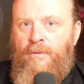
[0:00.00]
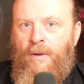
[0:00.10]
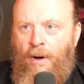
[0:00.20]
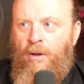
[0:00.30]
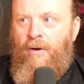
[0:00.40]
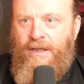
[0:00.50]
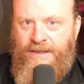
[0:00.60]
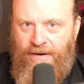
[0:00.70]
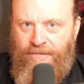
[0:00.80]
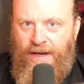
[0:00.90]
the
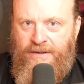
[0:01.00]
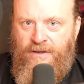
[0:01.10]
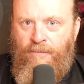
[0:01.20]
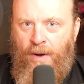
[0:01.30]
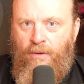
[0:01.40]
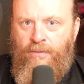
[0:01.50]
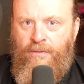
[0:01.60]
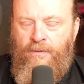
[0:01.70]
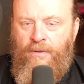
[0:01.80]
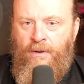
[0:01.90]
polarizing effects of
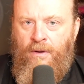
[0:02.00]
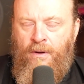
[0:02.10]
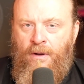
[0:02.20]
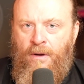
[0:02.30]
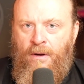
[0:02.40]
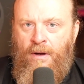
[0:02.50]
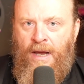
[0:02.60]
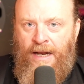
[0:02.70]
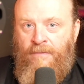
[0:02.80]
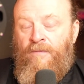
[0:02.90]
both.
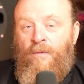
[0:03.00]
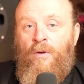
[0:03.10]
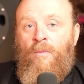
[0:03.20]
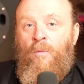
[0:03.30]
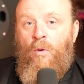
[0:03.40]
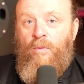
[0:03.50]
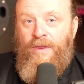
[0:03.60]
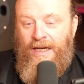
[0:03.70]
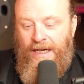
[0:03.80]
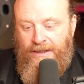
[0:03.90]
And furthermore,
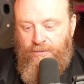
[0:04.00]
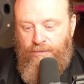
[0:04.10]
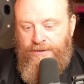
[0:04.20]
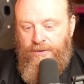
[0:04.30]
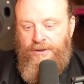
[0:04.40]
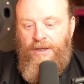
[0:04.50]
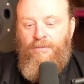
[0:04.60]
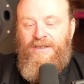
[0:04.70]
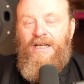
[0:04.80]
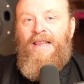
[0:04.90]
within his research, he
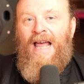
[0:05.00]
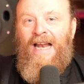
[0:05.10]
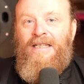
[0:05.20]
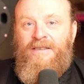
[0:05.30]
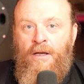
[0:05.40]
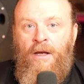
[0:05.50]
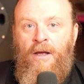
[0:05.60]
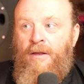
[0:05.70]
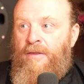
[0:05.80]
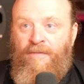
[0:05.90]
would say that is
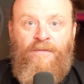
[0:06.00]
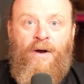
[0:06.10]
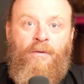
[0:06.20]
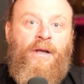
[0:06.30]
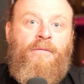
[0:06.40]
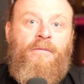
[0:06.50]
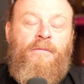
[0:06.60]
the very